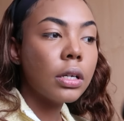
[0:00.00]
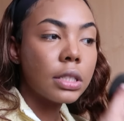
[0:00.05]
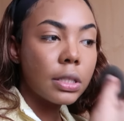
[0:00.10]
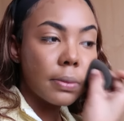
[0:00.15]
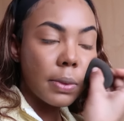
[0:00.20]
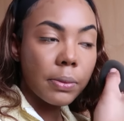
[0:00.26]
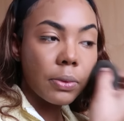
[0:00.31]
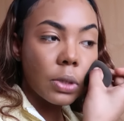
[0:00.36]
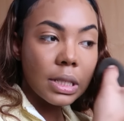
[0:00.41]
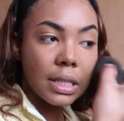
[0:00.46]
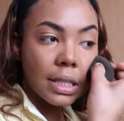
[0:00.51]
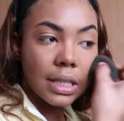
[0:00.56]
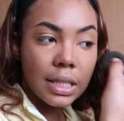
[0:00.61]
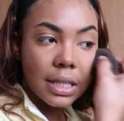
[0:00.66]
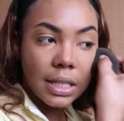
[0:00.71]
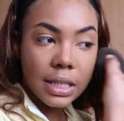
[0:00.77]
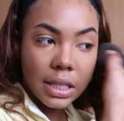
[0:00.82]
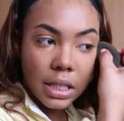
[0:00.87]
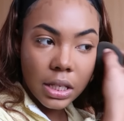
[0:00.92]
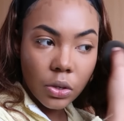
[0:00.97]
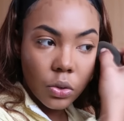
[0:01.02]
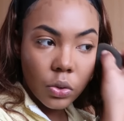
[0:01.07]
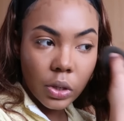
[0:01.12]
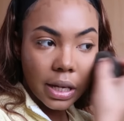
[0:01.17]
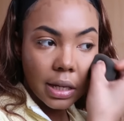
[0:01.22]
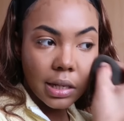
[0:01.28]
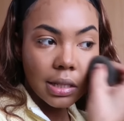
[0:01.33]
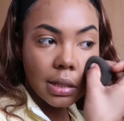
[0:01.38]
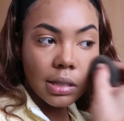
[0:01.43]
to be able to see,
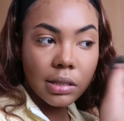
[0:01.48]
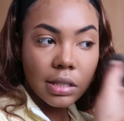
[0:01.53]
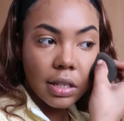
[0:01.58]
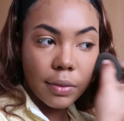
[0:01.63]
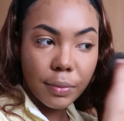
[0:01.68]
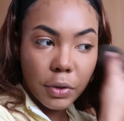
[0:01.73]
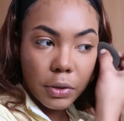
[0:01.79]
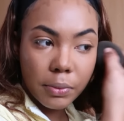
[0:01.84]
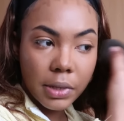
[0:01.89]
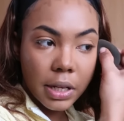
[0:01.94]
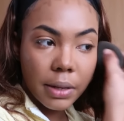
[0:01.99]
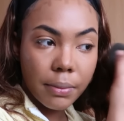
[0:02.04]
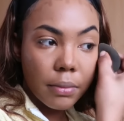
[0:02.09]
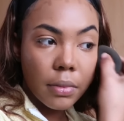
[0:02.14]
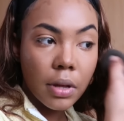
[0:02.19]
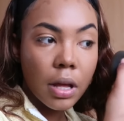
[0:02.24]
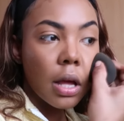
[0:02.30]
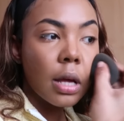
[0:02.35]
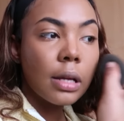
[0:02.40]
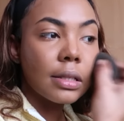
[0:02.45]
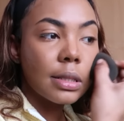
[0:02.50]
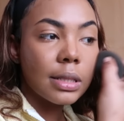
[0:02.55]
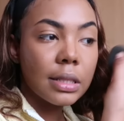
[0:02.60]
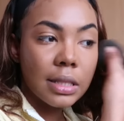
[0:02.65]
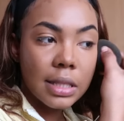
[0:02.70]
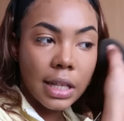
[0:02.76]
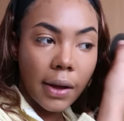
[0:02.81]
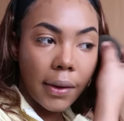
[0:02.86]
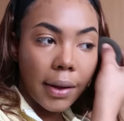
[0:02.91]
okay, this is the problem,
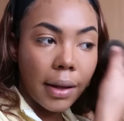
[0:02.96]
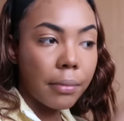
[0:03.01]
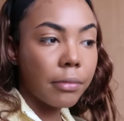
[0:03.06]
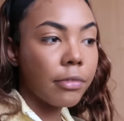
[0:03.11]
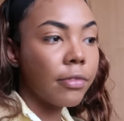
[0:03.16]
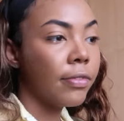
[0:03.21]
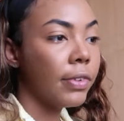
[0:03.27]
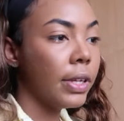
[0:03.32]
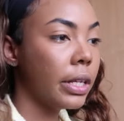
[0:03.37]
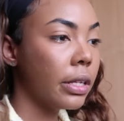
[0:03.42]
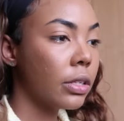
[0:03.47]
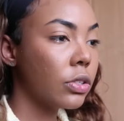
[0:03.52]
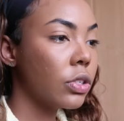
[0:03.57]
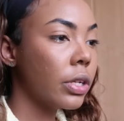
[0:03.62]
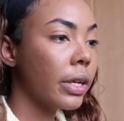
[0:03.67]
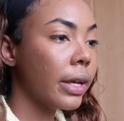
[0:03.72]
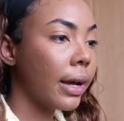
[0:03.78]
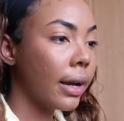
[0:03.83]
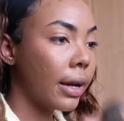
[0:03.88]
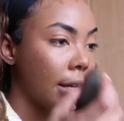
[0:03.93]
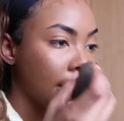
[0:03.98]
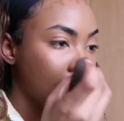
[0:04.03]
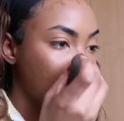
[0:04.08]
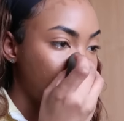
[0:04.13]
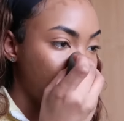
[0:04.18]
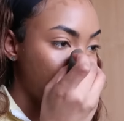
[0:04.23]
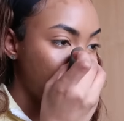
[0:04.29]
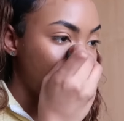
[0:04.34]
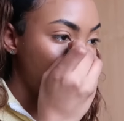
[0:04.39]
this is how I'm feeling, so you can
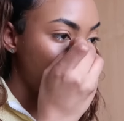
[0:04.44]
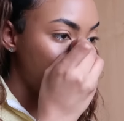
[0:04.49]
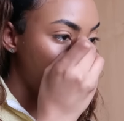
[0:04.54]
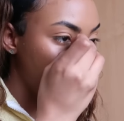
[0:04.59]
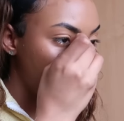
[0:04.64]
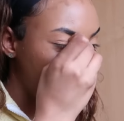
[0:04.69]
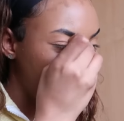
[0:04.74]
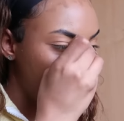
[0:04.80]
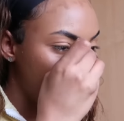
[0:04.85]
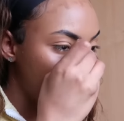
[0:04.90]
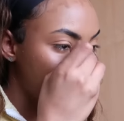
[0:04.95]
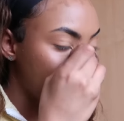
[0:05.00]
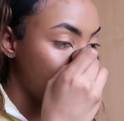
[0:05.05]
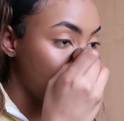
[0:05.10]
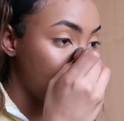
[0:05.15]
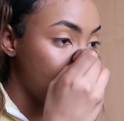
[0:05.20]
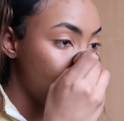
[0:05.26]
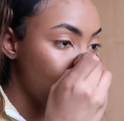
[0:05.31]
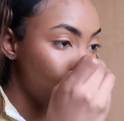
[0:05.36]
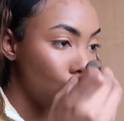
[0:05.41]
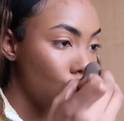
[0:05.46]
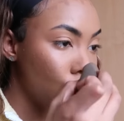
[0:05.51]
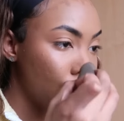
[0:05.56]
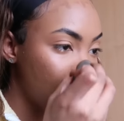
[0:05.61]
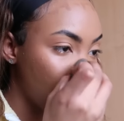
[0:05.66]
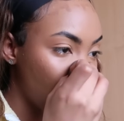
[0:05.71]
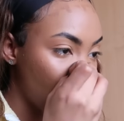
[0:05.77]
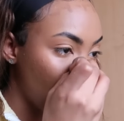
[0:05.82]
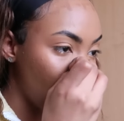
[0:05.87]
express your feelings and
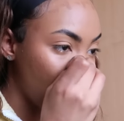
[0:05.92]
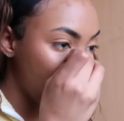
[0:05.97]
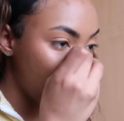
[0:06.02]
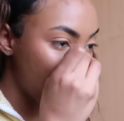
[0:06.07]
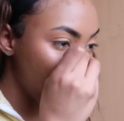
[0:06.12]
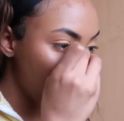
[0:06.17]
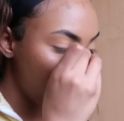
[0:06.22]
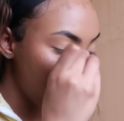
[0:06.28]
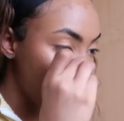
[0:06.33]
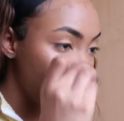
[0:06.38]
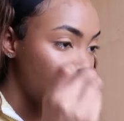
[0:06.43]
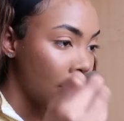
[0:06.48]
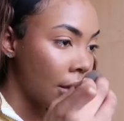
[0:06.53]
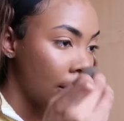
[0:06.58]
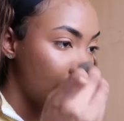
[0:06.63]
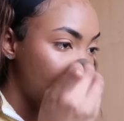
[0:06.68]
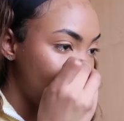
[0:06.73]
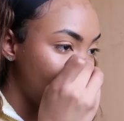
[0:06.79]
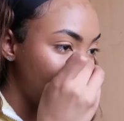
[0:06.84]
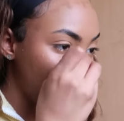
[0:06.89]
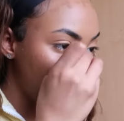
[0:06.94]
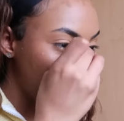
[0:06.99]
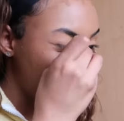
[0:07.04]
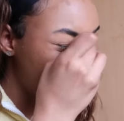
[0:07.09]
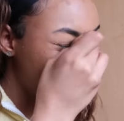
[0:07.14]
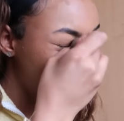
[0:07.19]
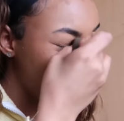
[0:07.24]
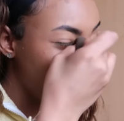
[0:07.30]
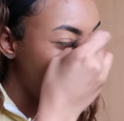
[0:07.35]
move on. If you
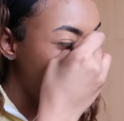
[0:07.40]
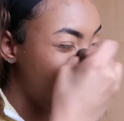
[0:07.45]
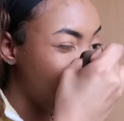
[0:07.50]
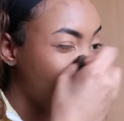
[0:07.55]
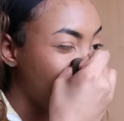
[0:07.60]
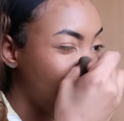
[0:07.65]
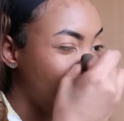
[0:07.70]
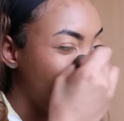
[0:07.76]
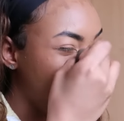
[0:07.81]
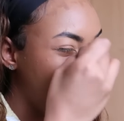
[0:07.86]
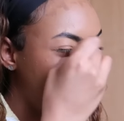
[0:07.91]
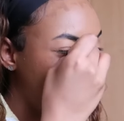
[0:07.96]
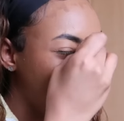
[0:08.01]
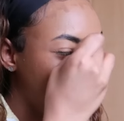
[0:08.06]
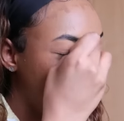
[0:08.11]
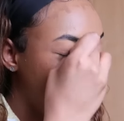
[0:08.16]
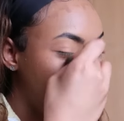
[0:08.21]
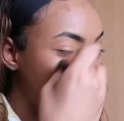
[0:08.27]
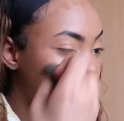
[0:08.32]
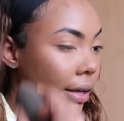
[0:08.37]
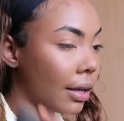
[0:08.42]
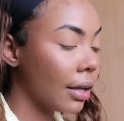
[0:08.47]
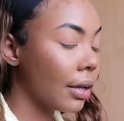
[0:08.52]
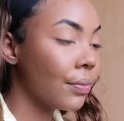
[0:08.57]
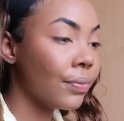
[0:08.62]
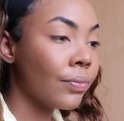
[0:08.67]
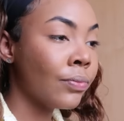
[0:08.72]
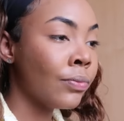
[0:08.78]
just do hard guy,